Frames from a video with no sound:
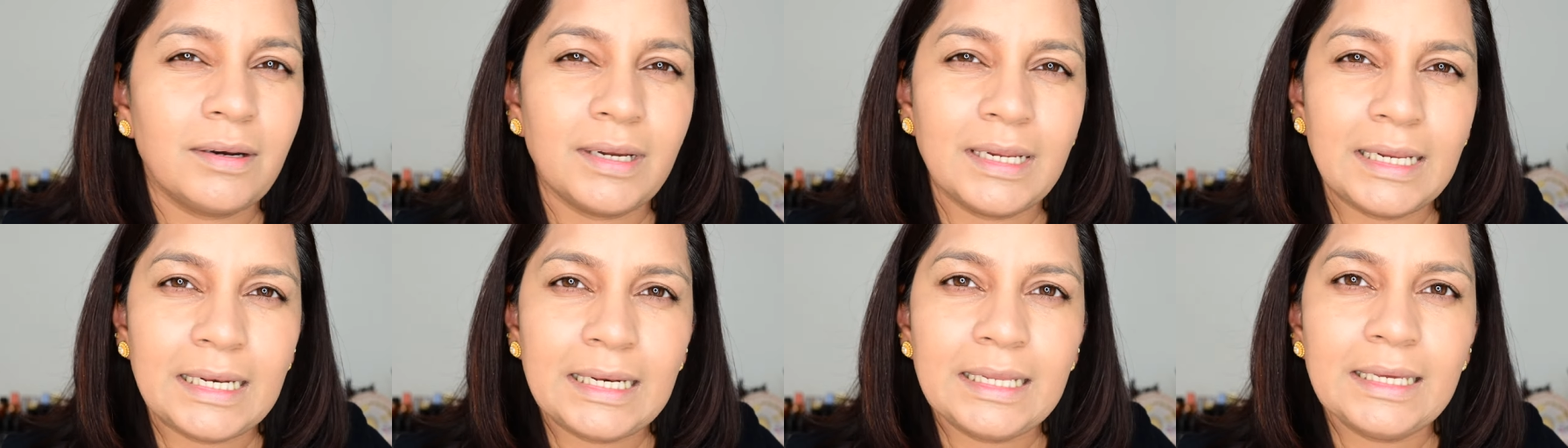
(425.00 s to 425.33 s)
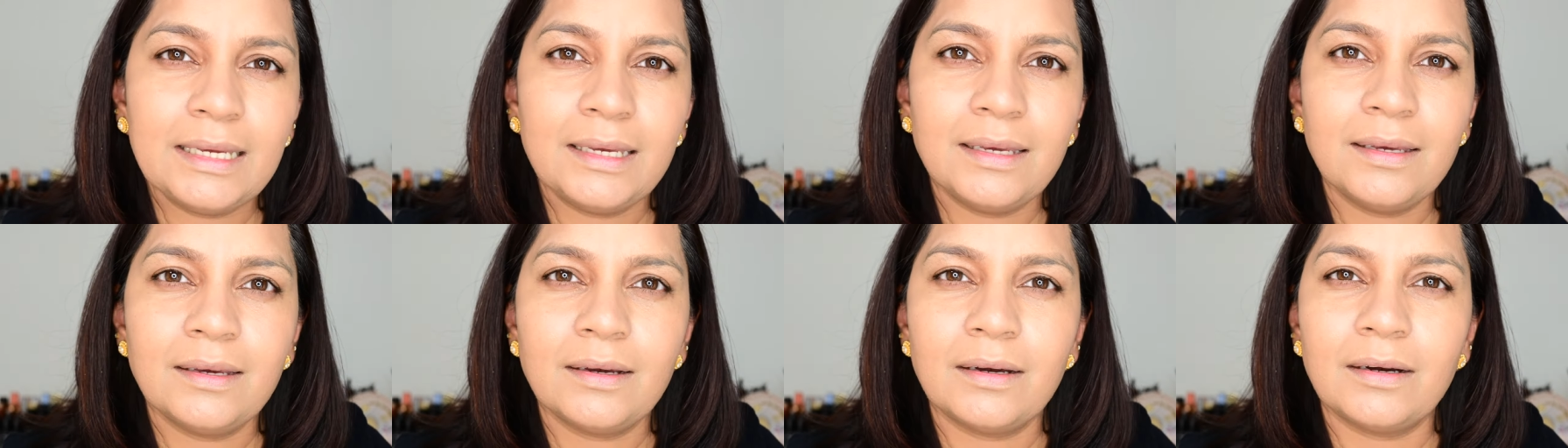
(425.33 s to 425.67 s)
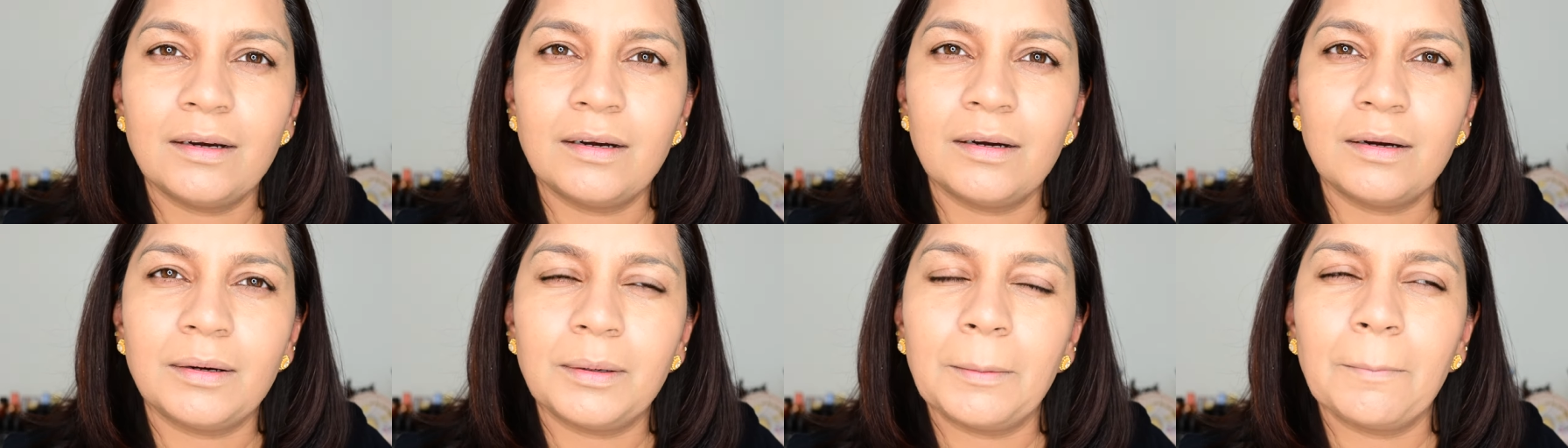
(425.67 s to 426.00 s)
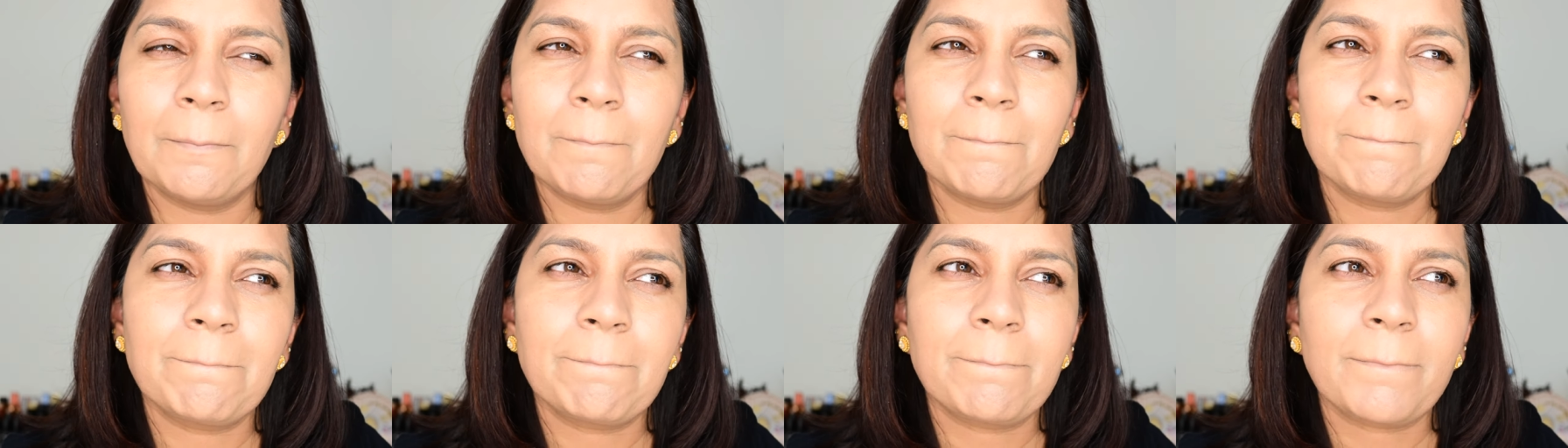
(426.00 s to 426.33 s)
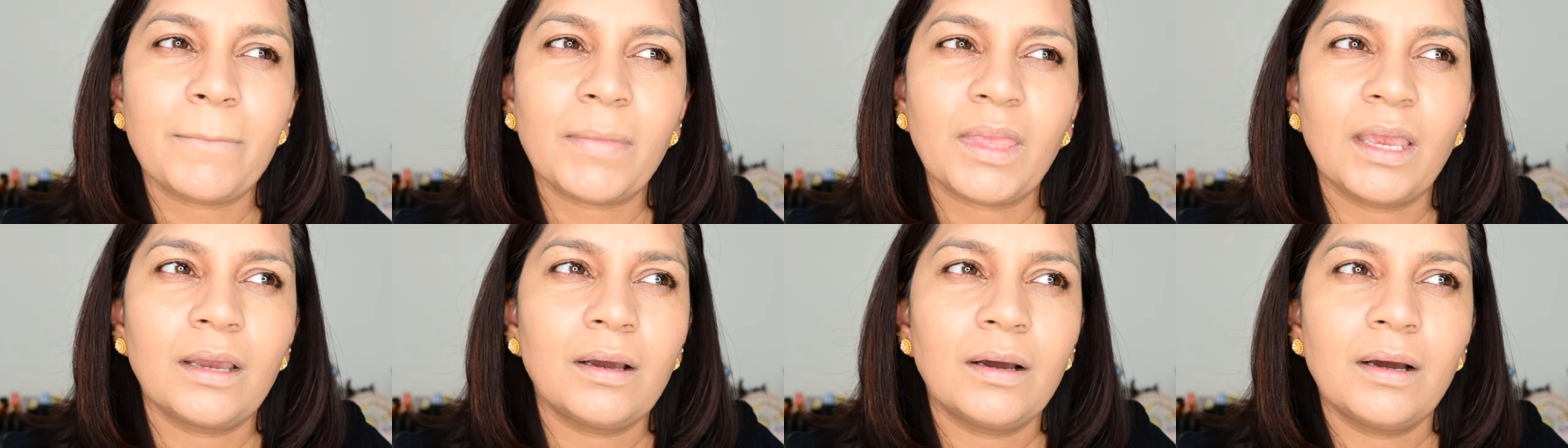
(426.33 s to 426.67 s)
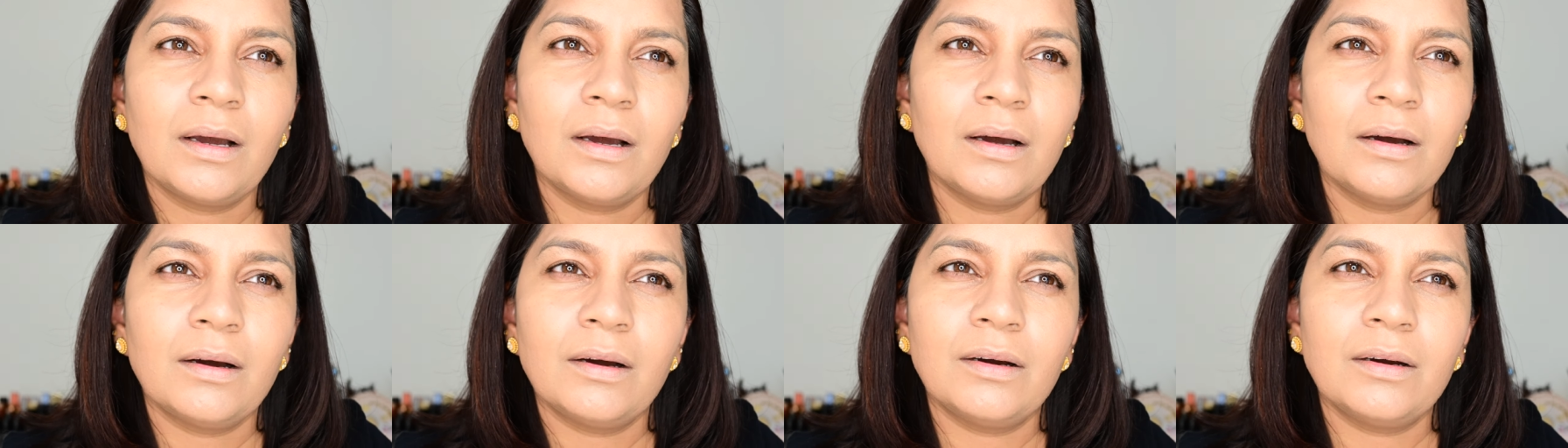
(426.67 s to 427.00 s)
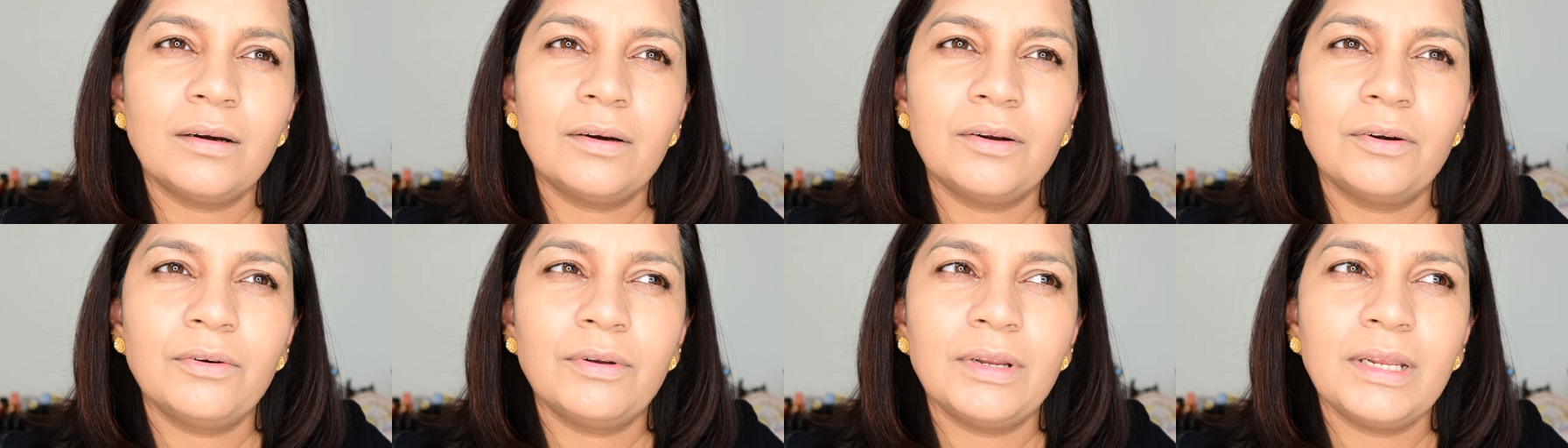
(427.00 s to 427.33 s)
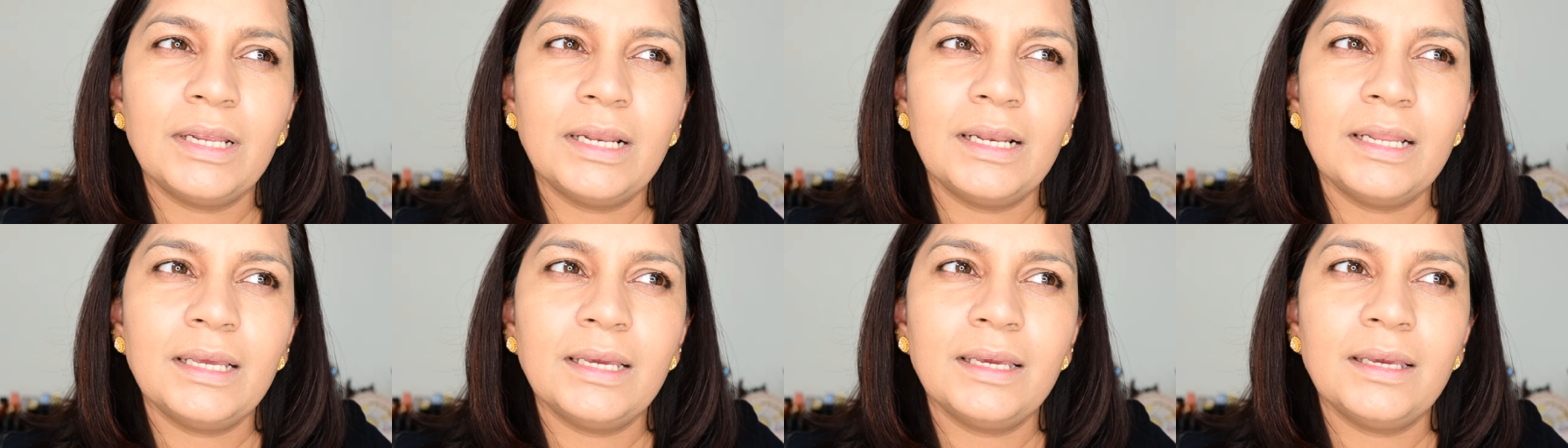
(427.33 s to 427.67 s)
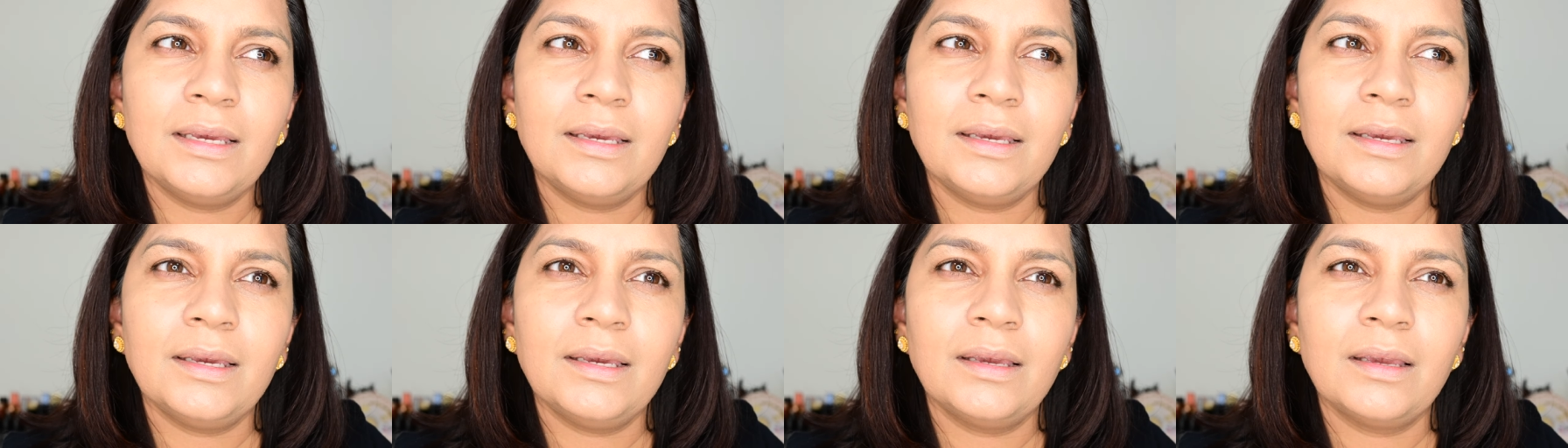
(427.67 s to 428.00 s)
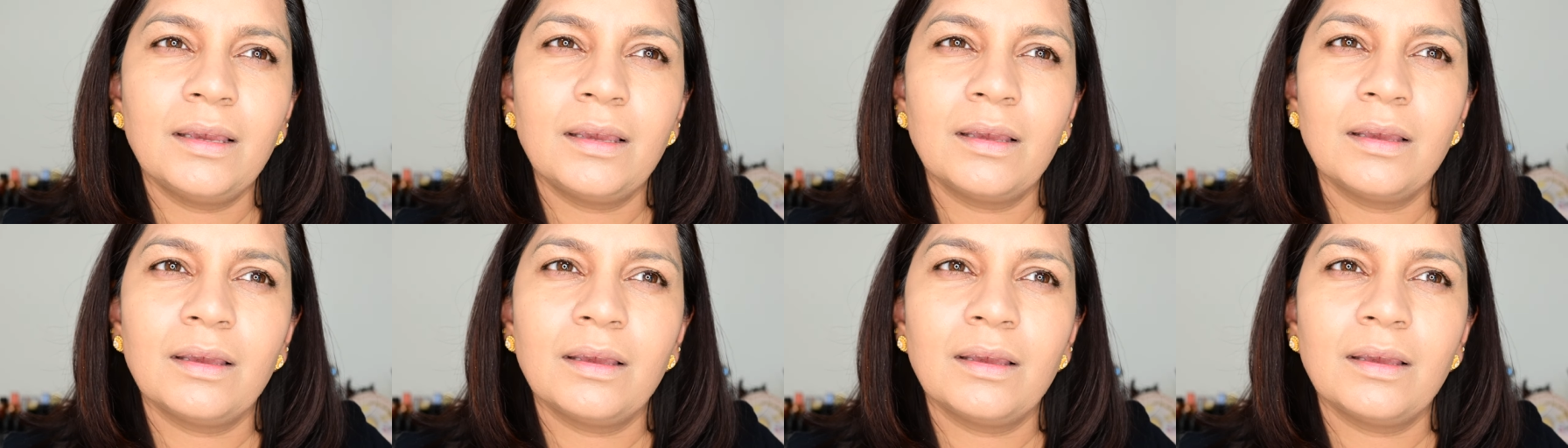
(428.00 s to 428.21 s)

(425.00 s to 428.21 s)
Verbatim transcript: really um, a really